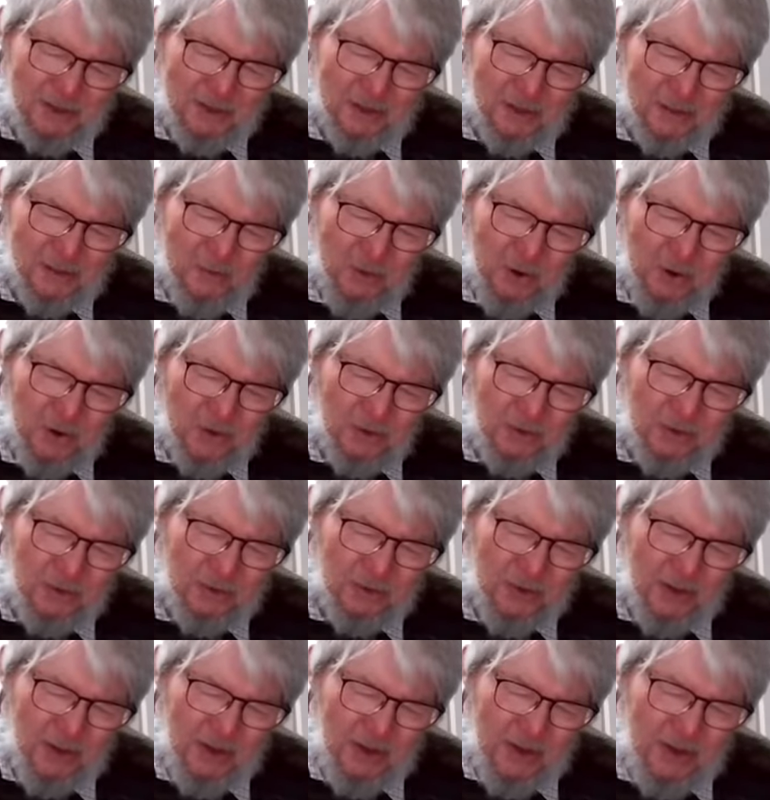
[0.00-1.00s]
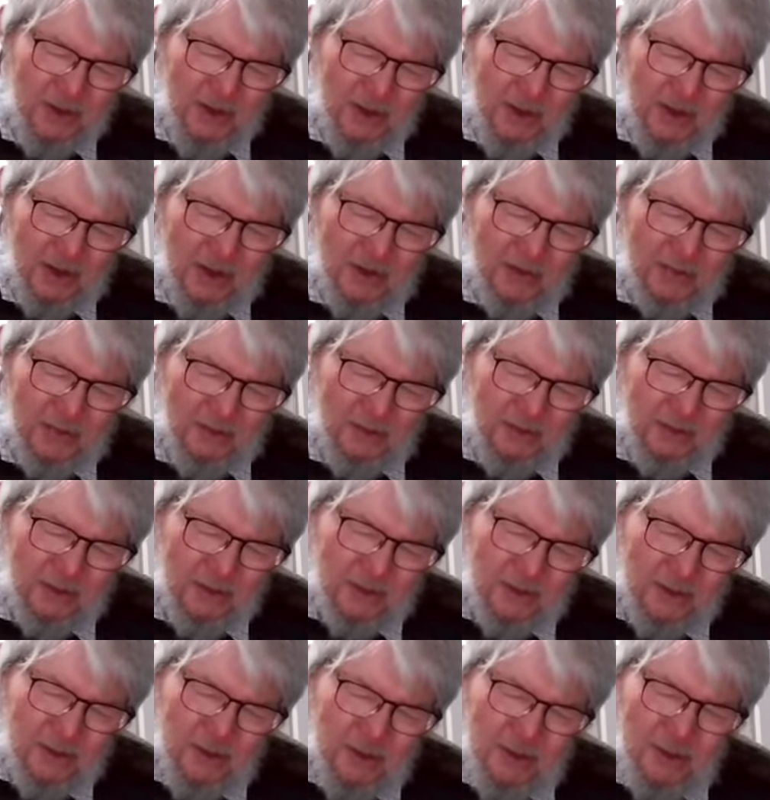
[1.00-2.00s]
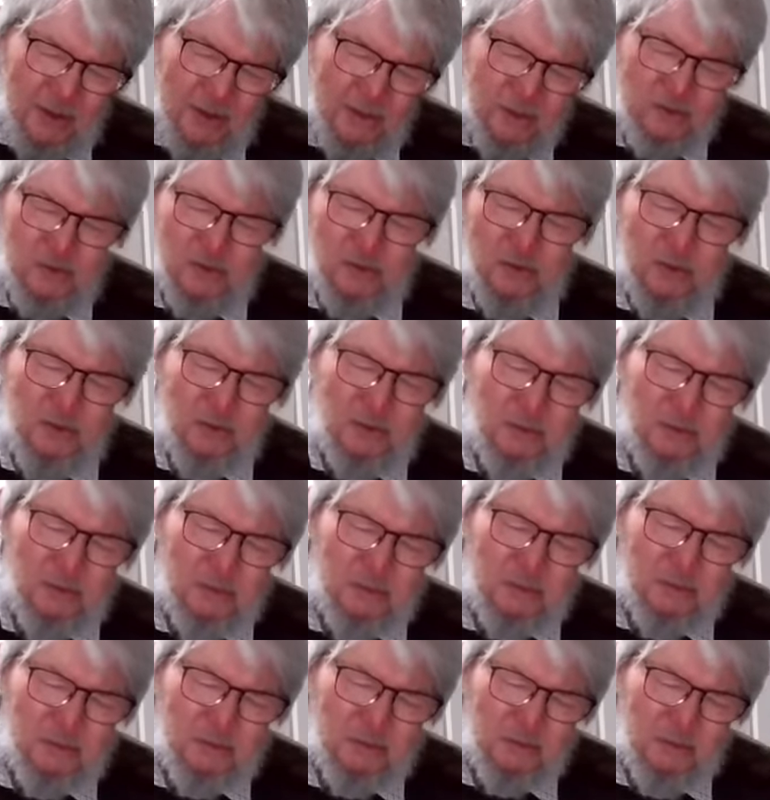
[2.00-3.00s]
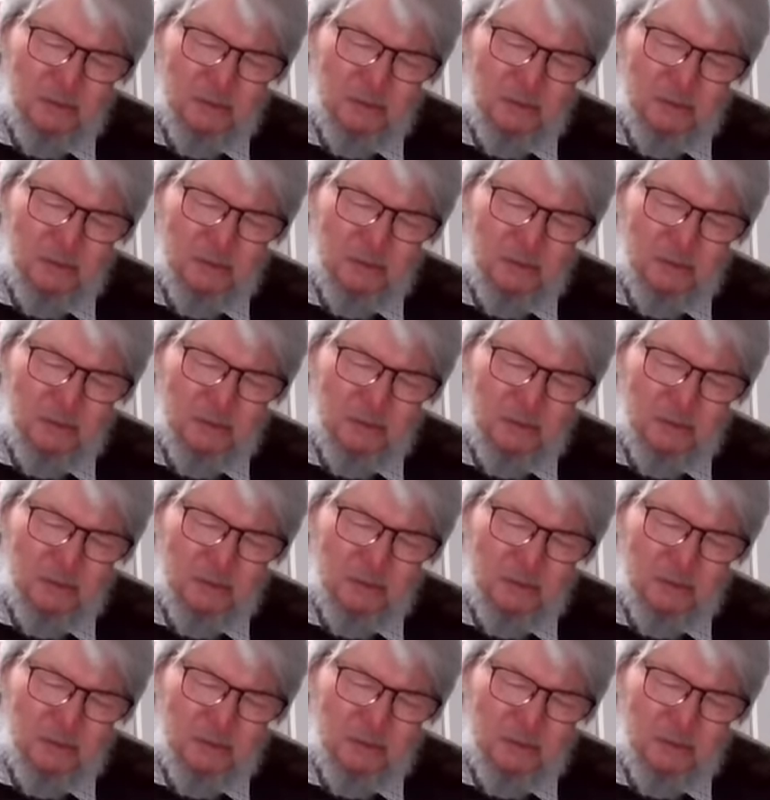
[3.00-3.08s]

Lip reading: other one, I think the actual